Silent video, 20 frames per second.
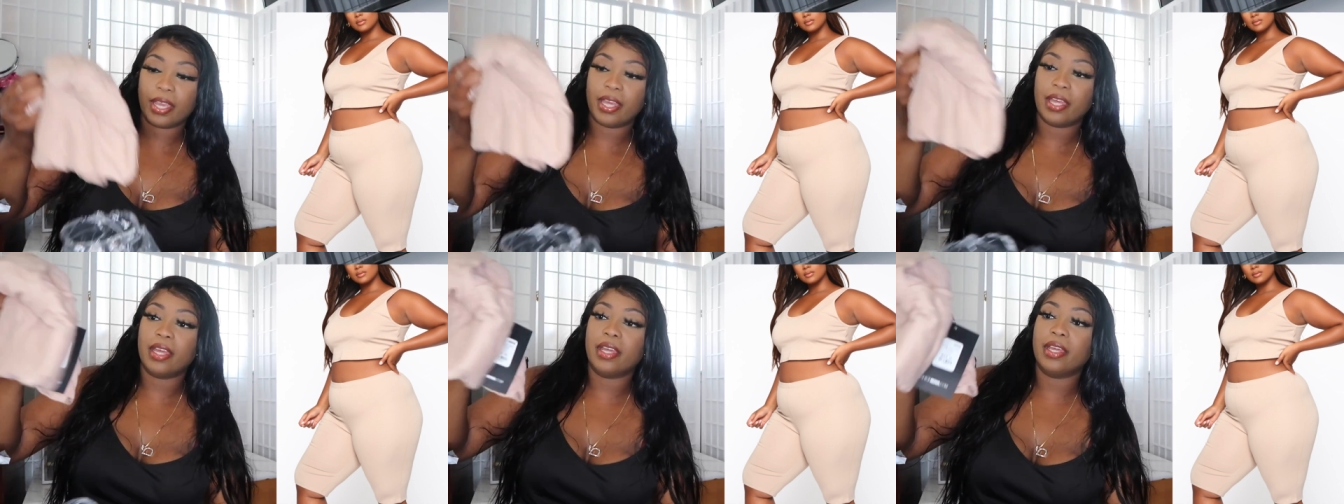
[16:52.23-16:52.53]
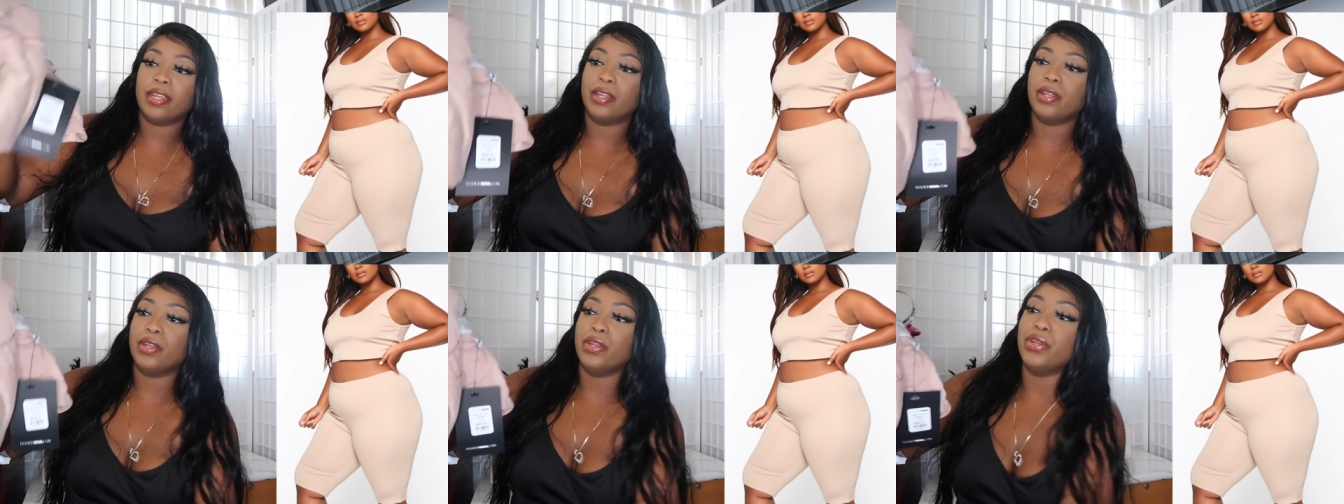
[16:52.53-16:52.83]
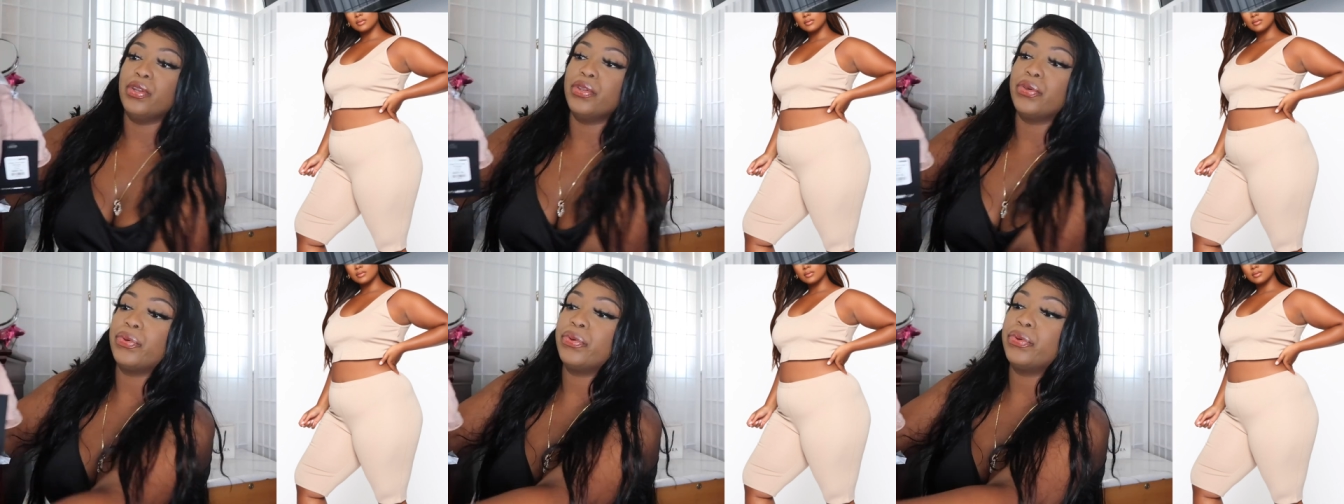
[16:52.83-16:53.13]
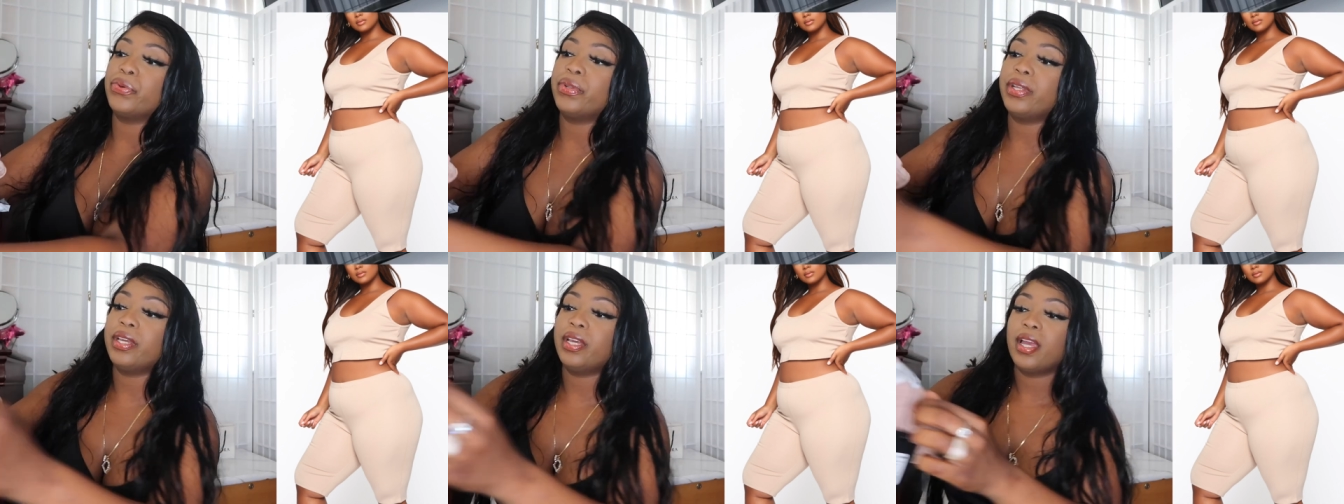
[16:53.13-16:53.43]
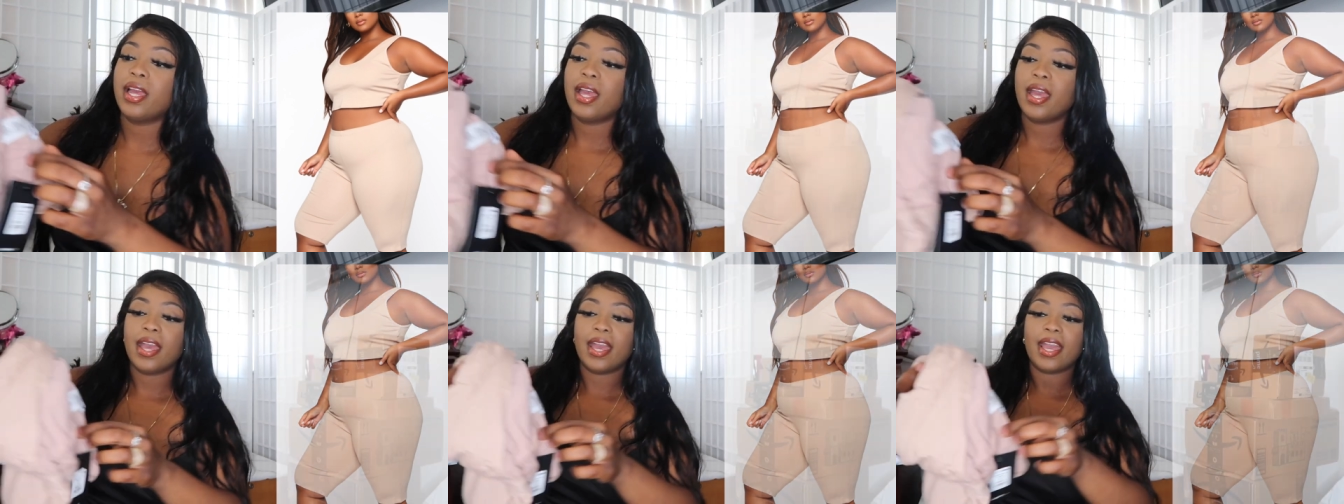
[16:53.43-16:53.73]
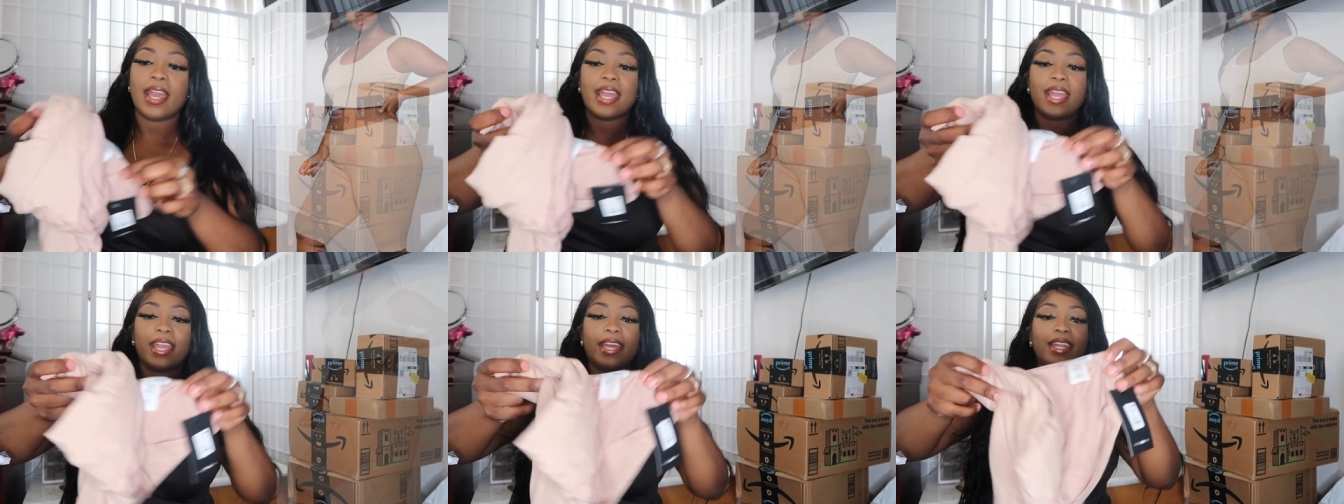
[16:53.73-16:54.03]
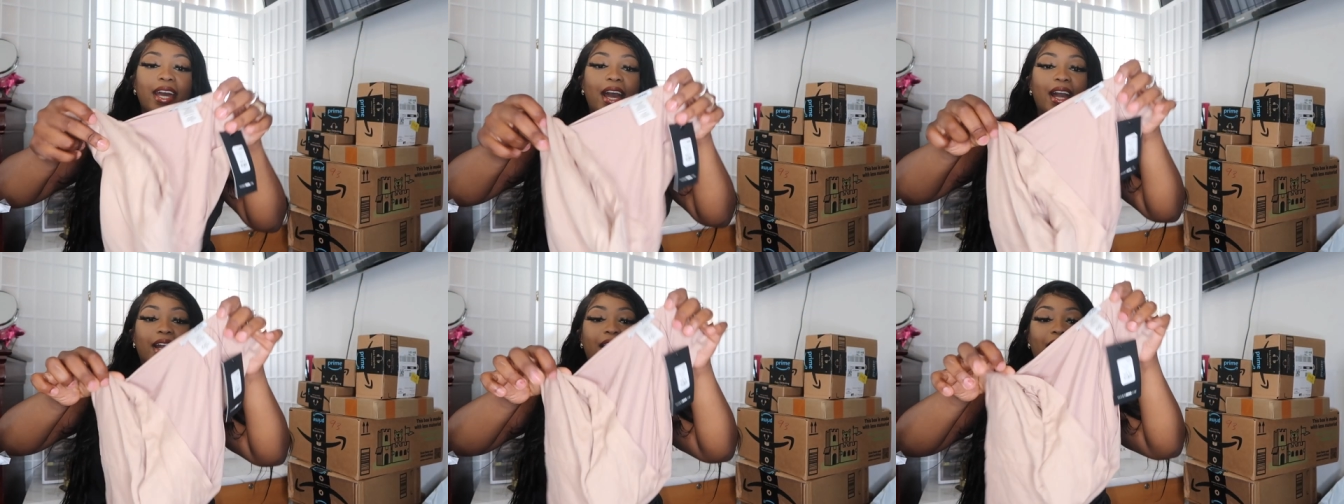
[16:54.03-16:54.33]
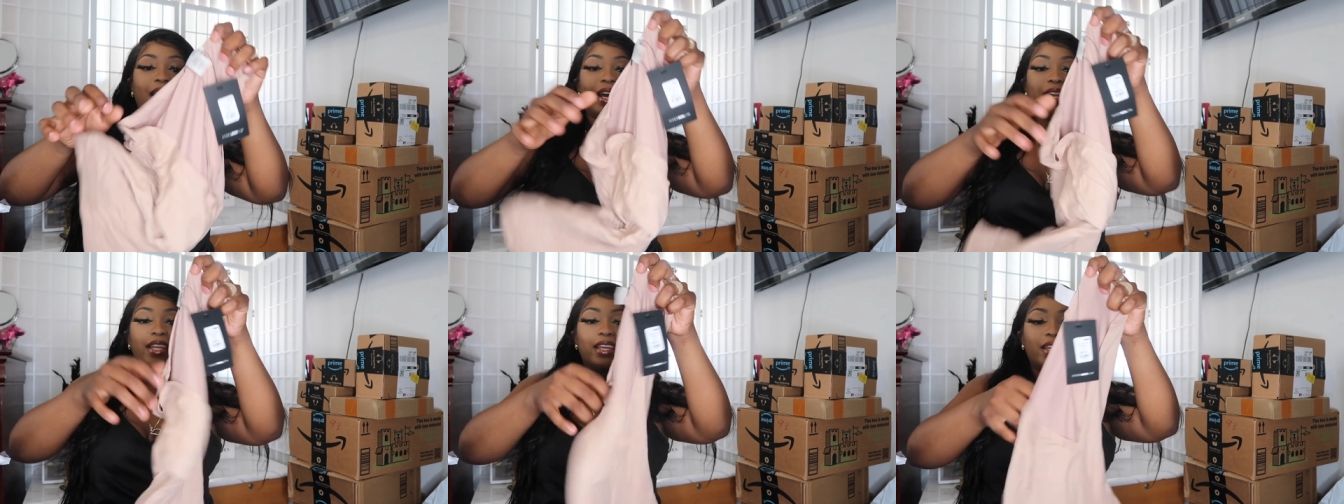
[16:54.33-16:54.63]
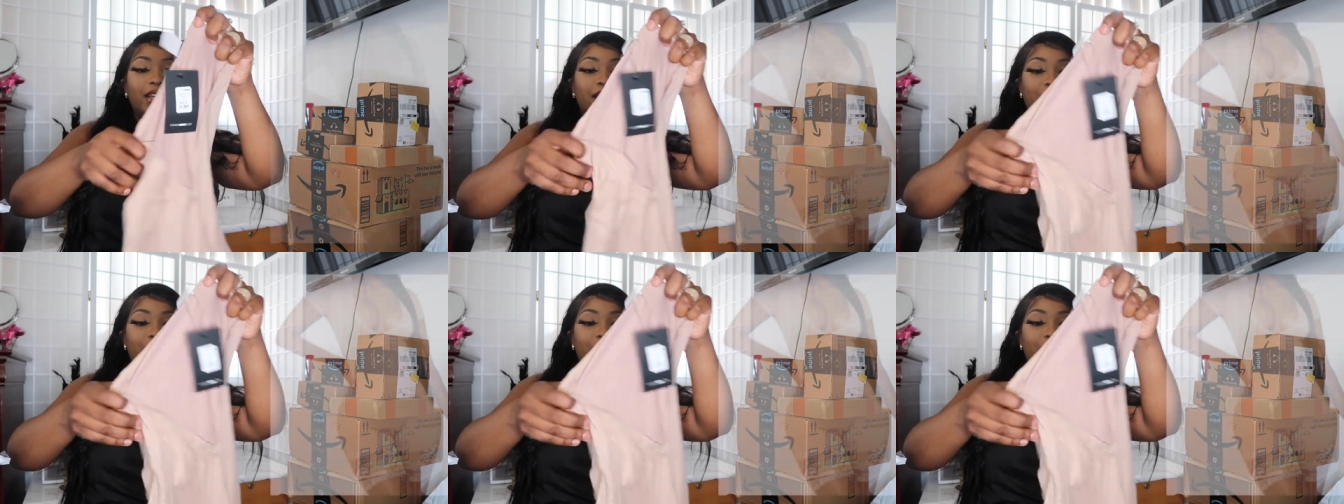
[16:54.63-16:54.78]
in nude and I got it